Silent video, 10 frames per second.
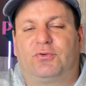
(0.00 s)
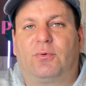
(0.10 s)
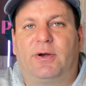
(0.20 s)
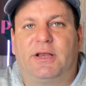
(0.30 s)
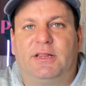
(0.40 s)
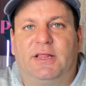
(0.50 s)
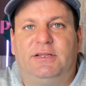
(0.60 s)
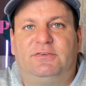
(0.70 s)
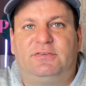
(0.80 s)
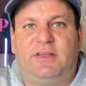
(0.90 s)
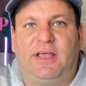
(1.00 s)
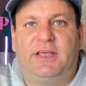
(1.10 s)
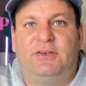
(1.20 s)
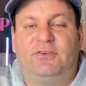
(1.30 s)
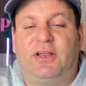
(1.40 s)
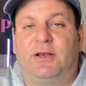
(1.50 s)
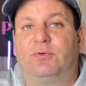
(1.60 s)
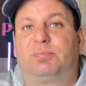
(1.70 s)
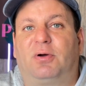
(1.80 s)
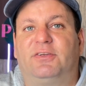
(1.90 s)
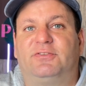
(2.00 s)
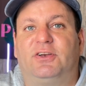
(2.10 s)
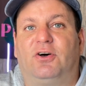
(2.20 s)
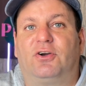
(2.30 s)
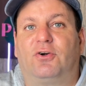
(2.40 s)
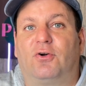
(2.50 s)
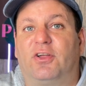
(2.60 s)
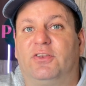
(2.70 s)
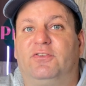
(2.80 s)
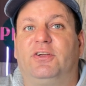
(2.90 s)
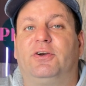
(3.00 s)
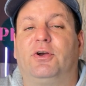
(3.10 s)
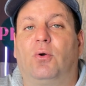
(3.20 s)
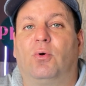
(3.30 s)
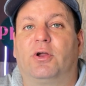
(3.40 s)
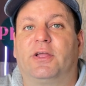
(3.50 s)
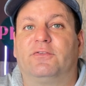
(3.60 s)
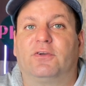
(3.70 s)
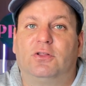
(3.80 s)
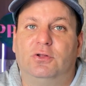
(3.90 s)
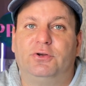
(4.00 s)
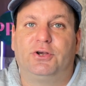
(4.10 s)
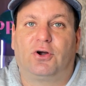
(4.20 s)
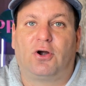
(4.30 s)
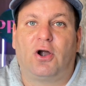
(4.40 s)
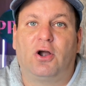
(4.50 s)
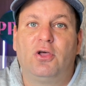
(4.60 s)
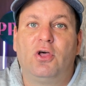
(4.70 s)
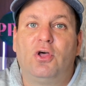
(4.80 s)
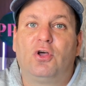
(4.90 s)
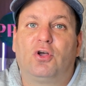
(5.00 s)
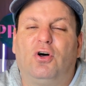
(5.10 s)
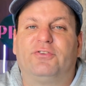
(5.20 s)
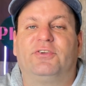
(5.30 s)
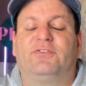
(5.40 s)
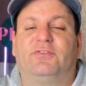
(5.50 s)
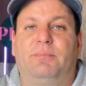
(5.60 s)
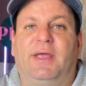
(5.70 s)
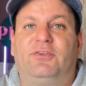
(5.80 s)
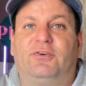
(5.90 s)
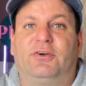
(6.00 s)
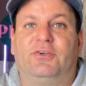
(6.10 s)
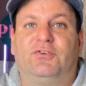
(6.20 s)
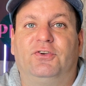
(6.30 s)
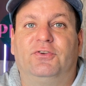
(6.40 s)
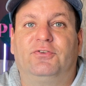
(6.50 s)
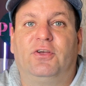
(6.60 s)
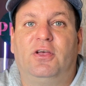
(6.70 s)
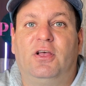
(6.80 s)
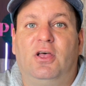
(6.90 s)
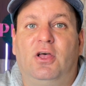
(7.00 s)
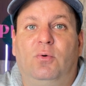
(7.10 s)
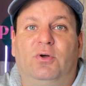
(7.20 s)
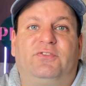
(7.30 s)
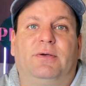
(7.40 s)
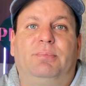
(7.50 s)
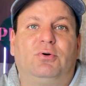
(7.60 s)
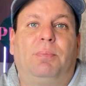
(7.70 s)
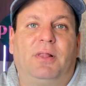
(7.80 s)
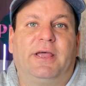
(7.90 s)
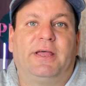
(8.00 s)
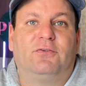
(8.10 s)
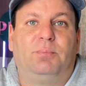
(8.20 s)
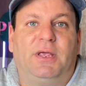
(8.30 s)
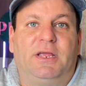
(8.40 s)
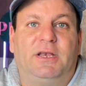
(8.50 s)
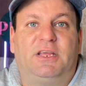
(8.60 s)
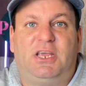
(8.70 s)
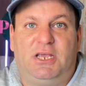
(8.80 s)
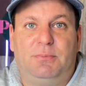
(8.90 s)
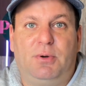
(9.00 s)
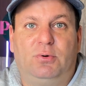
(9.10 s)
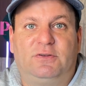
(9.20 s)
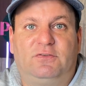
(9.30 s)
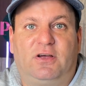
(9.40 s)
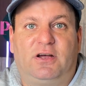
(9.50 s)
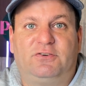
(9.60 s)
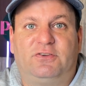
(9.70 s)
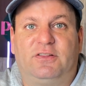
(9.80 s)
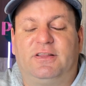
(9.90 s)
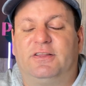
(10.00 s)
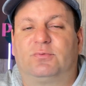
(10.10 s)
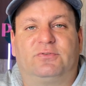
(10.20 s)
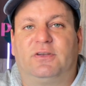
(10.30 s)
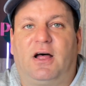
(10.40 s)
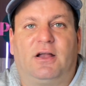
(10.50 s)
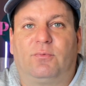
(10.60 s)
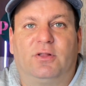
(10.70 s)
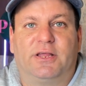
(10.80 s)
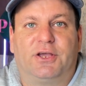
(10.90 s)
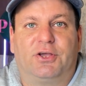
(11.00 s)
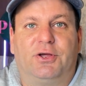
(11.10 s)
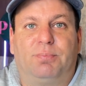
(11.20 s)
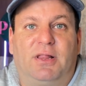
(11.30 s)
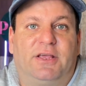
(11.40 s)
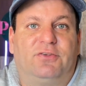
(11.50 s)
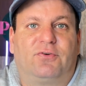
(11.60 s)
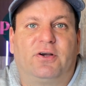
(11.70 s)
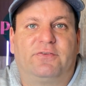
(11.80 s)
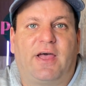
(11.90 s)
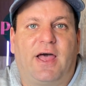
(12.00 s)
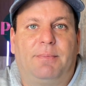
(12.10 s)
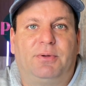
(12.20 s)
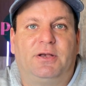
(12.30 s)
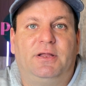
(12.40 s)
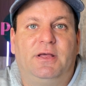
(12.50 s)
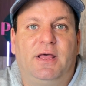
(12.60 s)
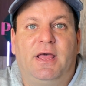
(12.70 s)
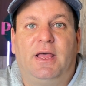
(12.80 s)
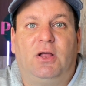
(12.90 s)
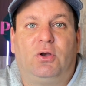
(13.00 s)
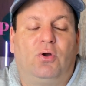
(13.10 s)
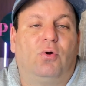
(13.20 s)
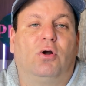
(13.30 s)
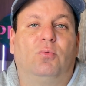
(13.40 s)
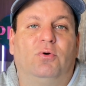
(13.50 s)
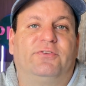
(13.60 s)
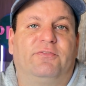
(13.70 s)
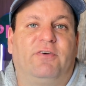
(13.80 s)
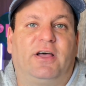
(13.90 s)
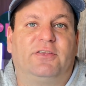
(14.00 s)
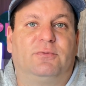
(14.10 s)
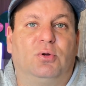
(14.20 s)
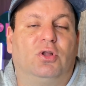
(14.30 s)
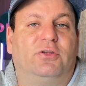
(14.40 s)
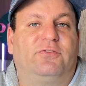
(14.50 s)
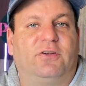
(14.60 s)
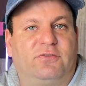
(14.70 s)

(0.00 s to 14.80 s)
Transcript: already late stage, and it was pressing on her interior organs, including her heart, causing some major issues. With typical plans being chemo and such, this was not really a good place for it to happen, nor it was advisable on such